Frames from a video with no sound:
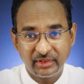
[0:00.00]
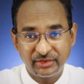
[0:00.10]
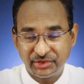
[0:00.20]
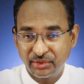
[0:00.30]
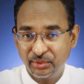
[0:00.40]

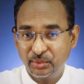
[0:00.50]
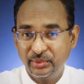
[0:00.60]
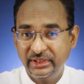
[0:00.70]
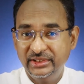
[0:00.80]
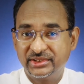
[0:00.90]
So
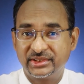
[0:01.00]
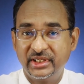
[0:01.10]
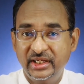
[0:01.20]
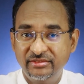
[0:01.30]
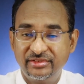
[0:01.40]
we
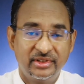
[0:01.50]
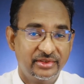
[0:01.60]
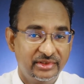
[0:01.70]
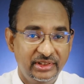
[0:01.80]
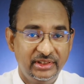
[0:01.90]
save
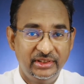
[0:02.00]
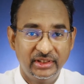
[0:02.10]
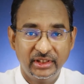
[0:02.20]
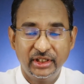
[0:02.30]
the